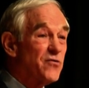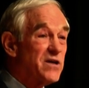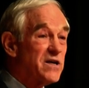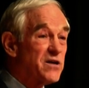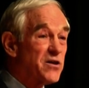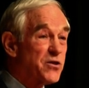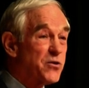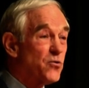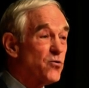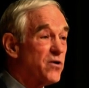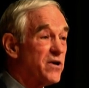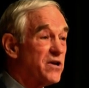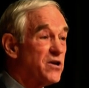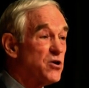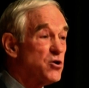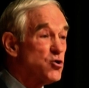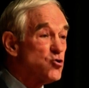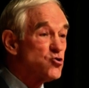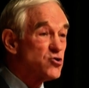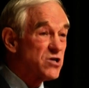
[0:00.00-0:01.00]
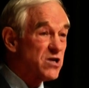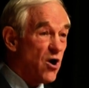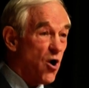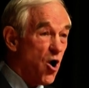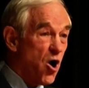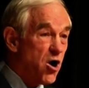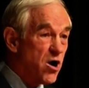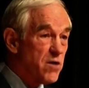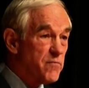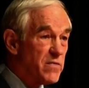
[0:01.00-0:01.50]
the authority to use the
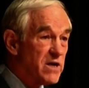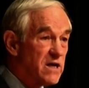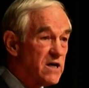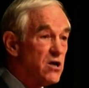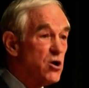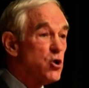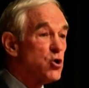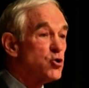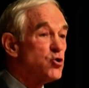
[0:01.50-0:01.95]
Army